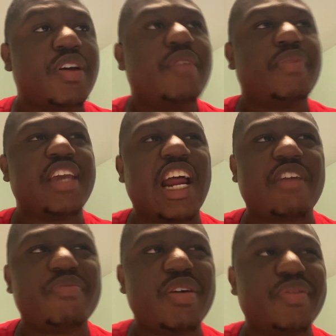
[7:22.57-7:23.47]
But you got to
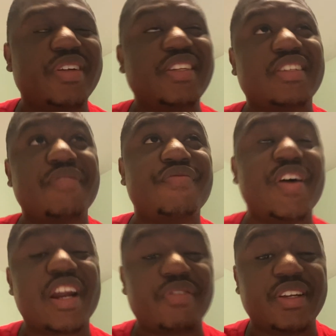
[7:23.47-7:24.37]
remember, this is a
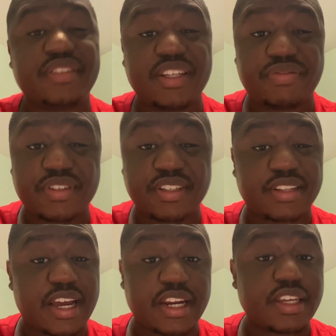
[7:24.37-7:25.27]
veteran defense. This is
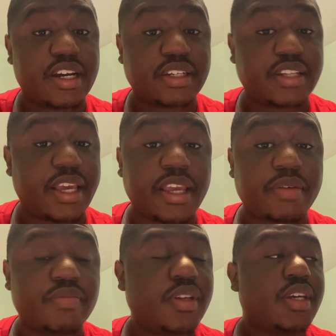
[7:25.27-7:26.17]
not a young
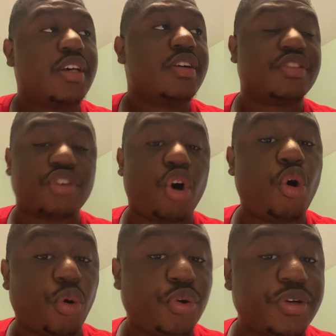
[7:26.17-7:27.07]
team. This is an
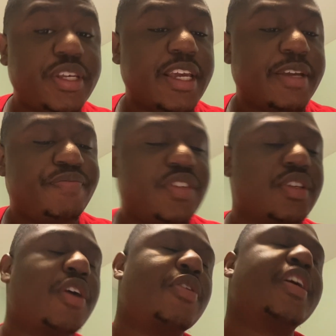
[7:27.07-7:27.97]
older team.
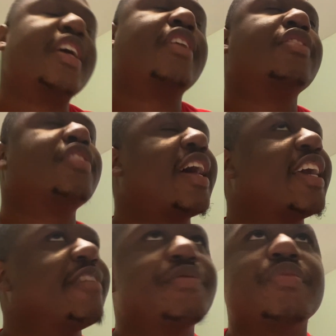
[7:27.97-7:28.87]
So you got to
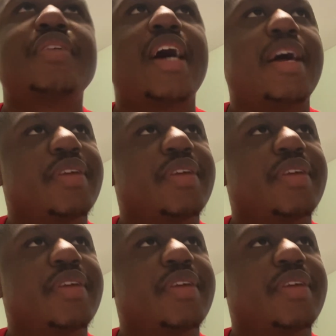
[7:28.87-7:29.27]
give them some time to